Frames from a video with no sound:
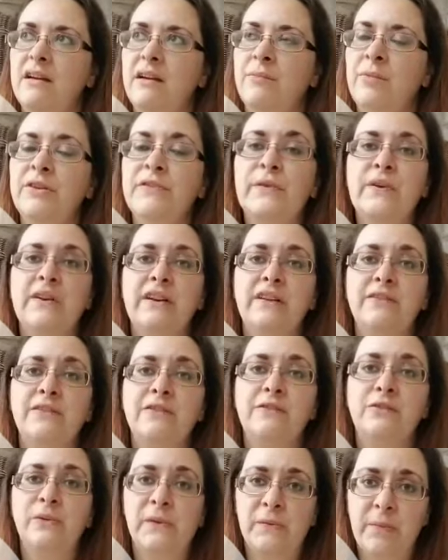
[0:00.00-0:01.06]
I'm also going to have a
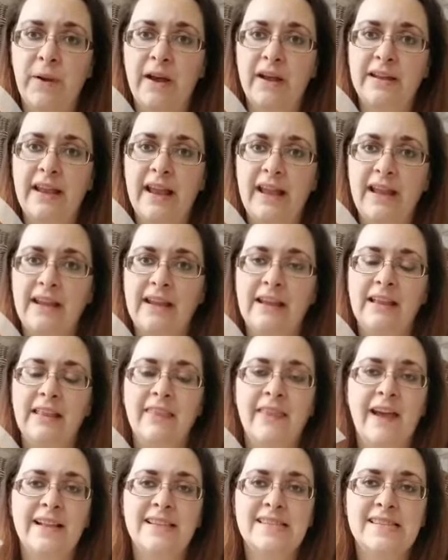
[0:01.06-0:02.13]
full spa day.
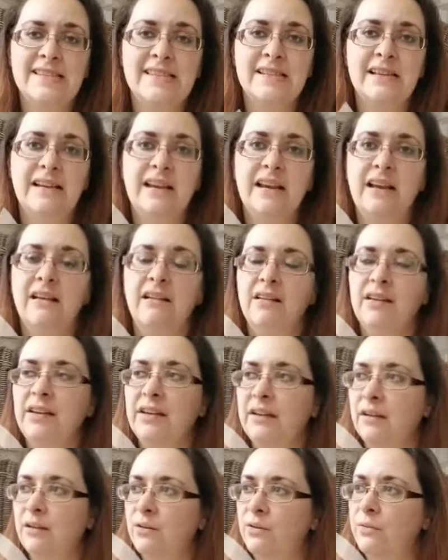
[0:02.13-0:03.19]
That's, you
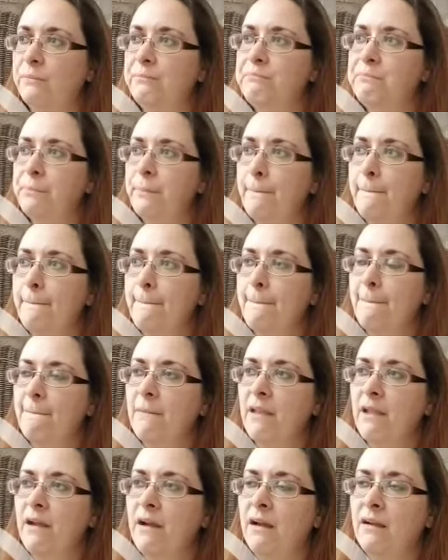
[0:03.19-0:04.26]
know,
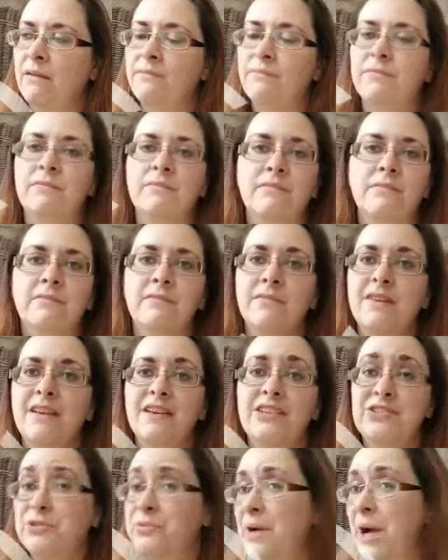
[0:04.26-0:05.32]
um,
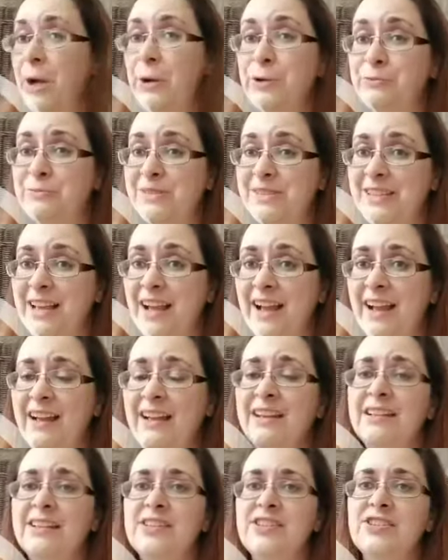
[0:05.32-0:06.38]
two hour
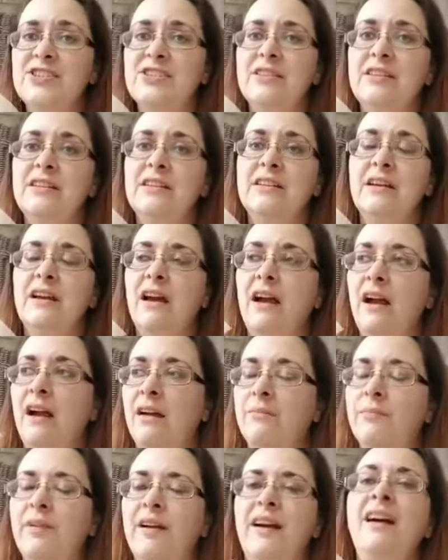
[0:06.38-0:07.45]
massage.
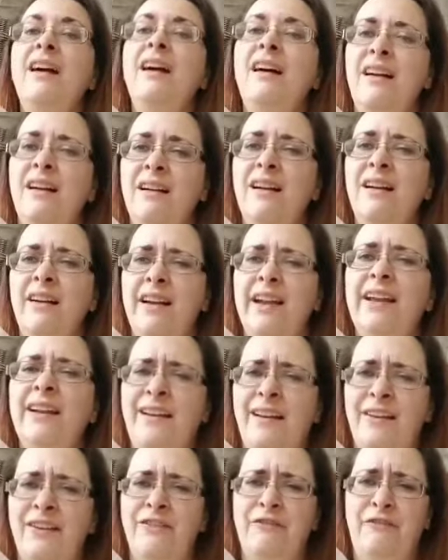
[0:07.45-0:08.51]
Um, I'll go ahead
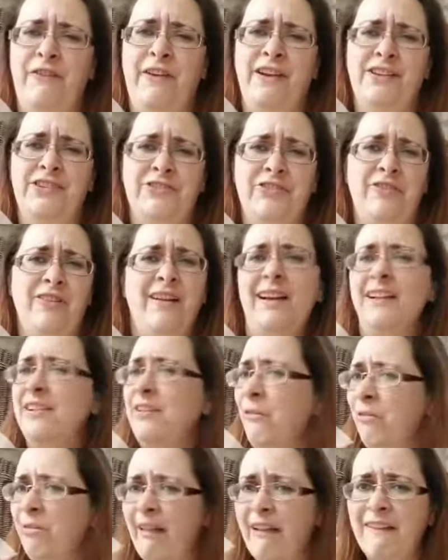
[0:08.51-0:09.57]
and do facial. I
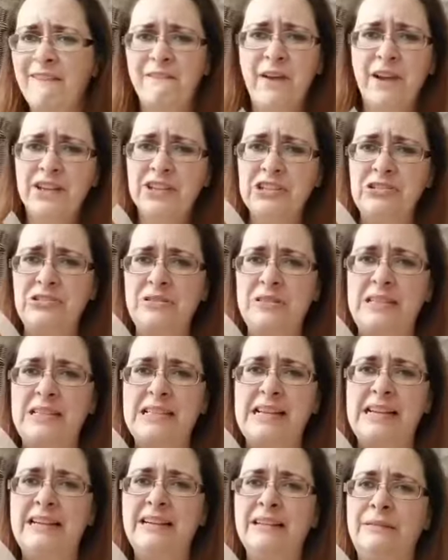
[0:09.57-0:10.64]
don't like facials,
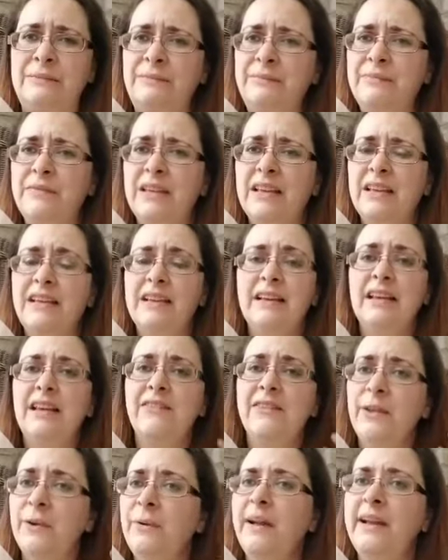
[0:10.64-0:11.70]
um,
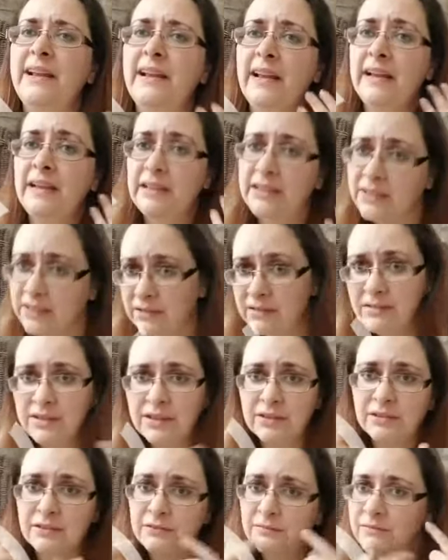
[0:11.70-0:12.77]
even though I, I,
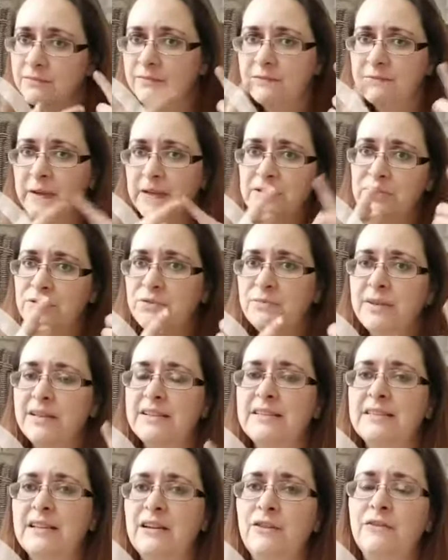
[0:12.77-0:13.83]
you know, facial
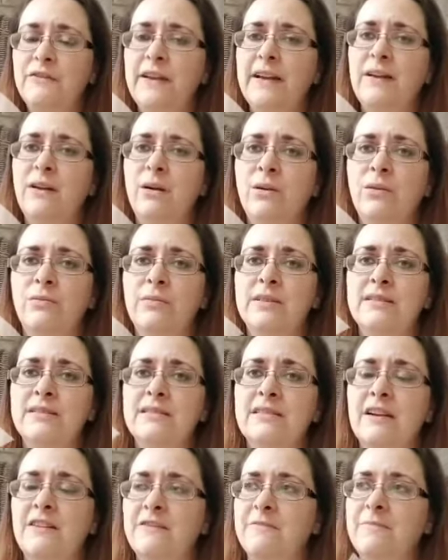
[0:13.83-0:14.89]
myself at home and
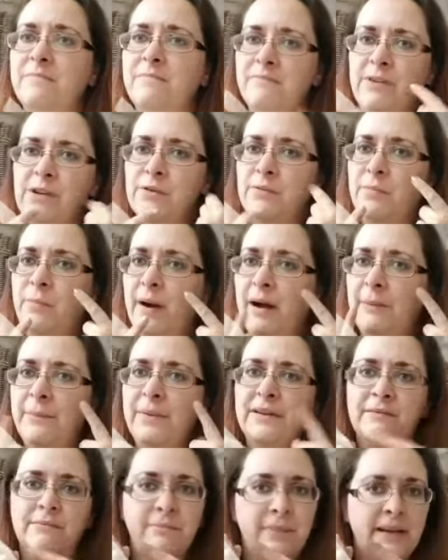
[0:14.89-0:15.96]
stuff, you know,
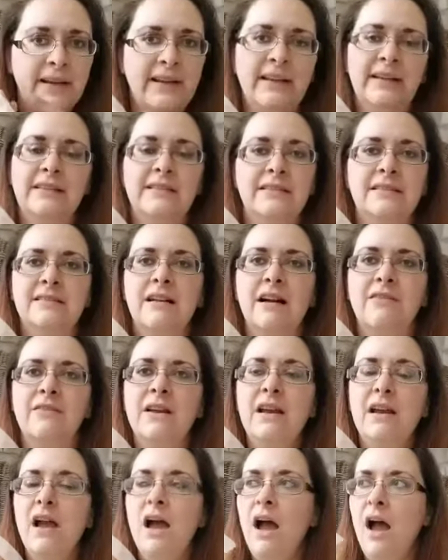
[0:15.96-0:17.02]
popping and picking and stuff.
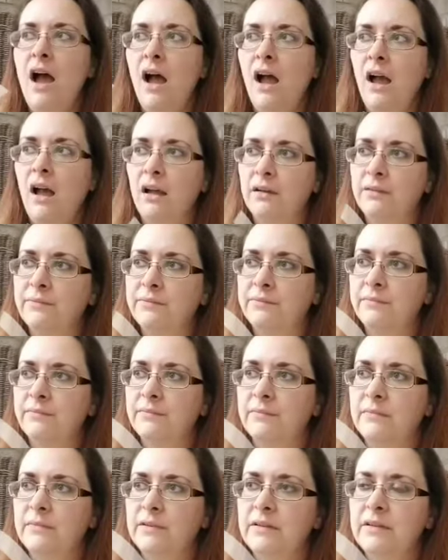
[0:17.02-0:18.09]
Um,
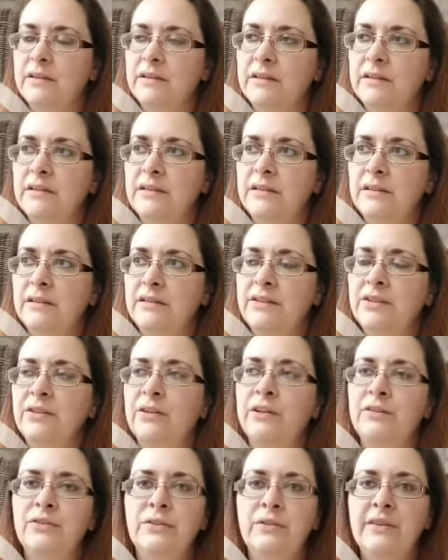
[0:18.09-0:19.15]
you know,
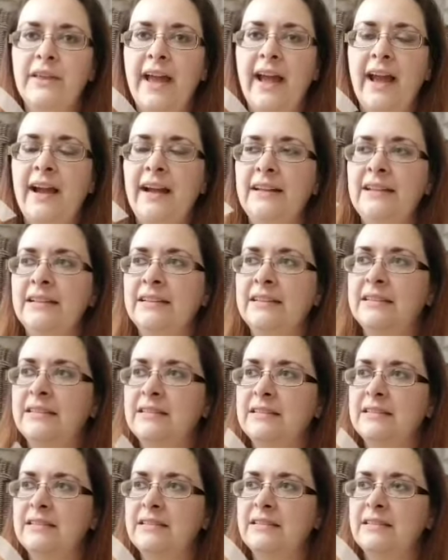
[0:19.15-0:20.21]
I'll do that
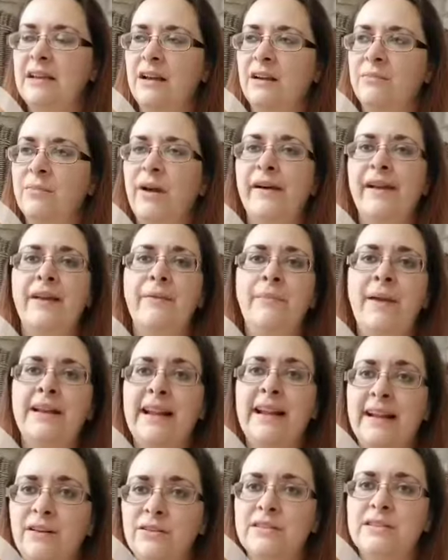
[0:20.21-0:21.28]
and um, I'll get my
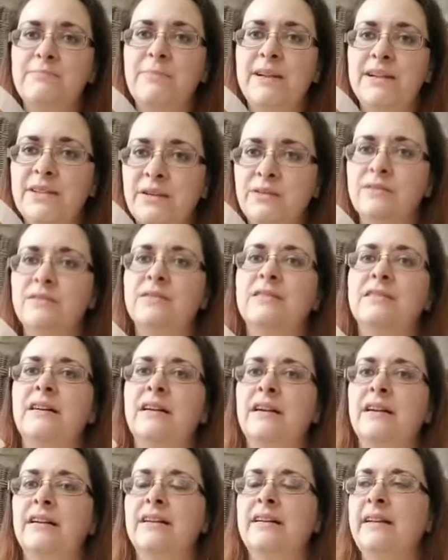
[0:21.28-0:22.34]
nails and my toes
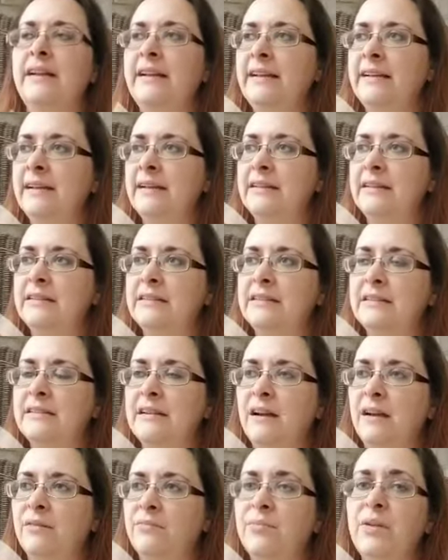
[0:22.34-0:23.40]
done and
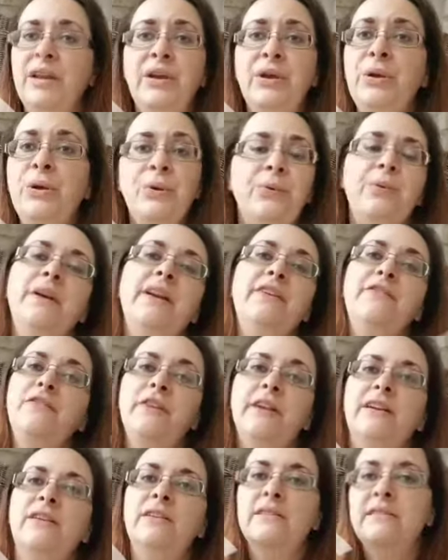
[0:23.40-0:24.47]
um,
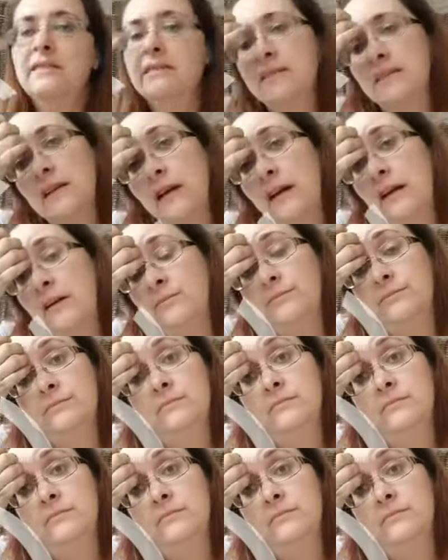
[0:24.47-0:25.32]
whatever else, um,